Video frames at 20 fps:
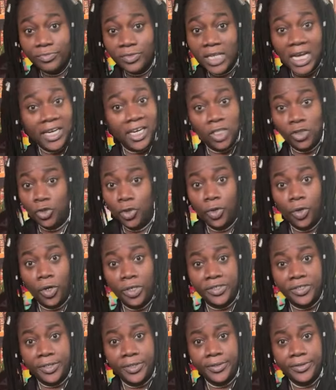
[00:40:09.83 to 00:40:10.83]
And the
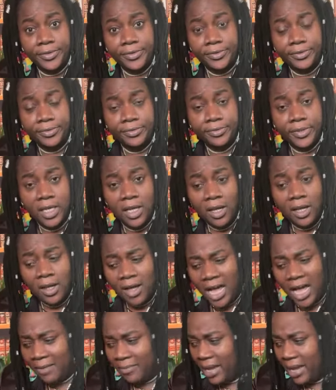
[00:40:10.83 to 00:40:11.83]
truth.
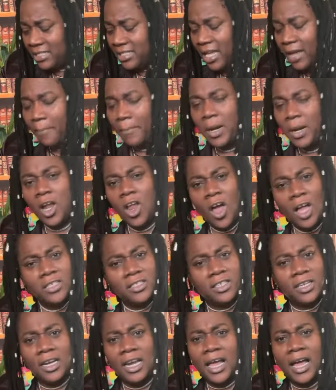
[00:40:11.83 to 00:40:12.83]
And me say,
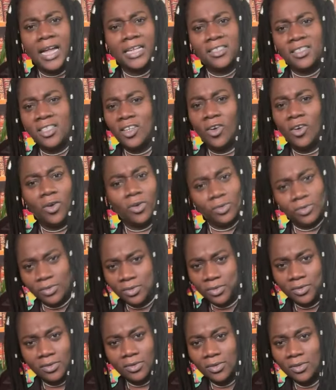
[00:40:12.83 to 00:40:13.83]
blood's glad, no.
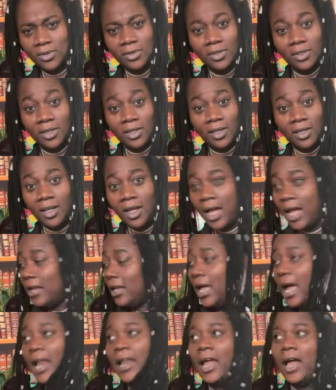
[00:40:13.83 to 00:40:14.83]
And
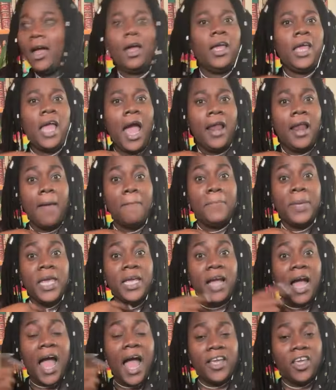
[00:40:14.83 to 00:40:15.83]
a
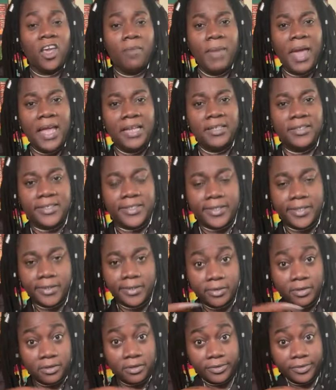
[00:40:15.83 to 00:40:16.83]
big argument.
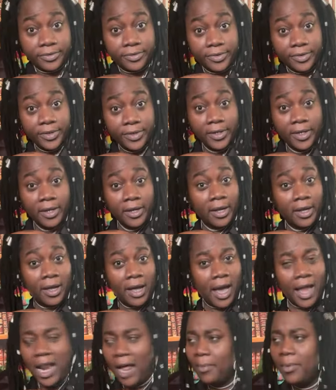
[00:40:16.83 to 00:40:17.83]

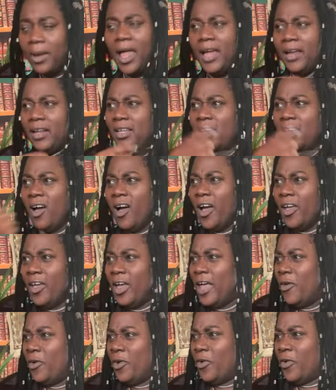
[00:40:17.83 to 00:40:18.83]
And I'm like, no,
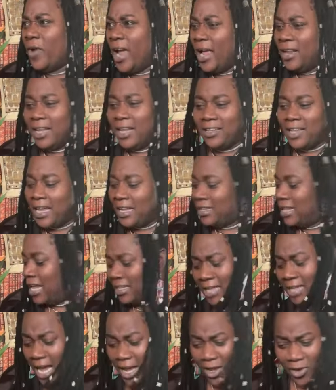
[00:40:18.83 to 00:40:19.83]
are you crazy?
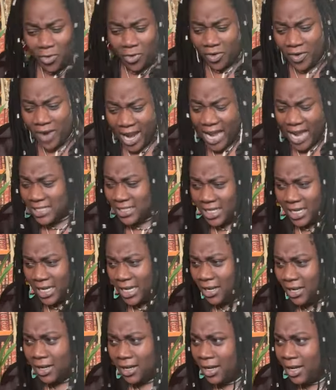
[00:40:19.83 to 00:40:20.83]
That are you
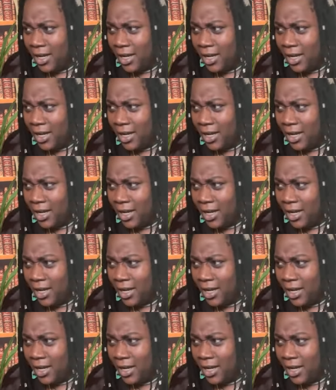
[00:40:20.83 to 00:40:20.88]
crazy?